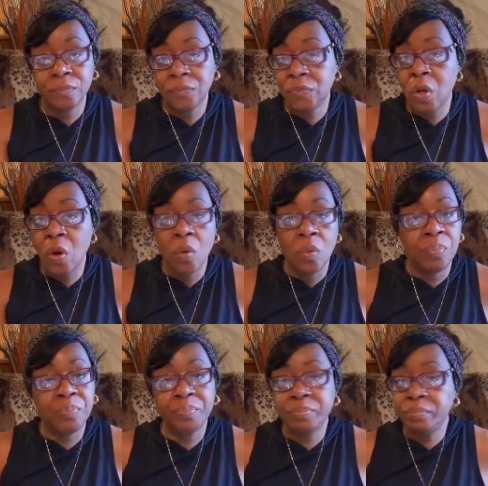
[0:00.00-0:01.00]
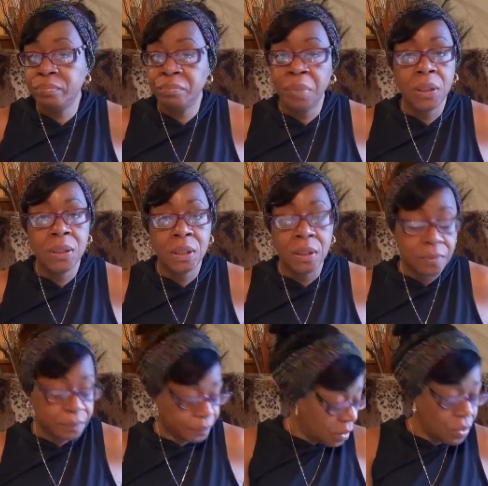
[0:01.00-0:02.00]
No big deal.
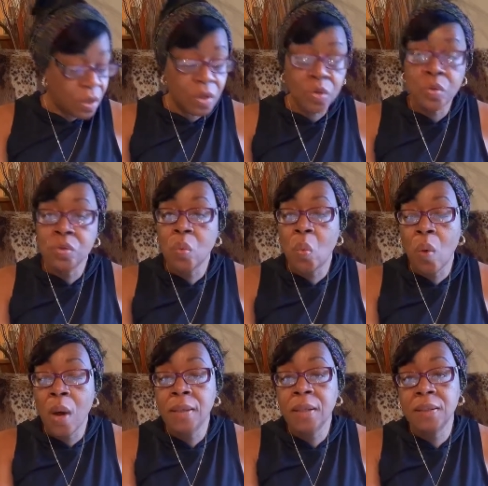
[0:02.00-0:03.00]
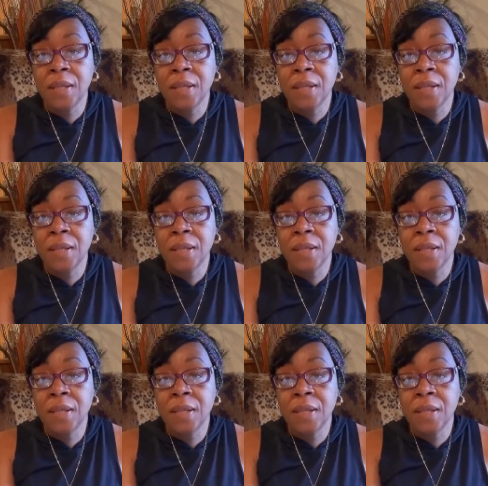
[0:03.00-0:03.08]
You're going to use 1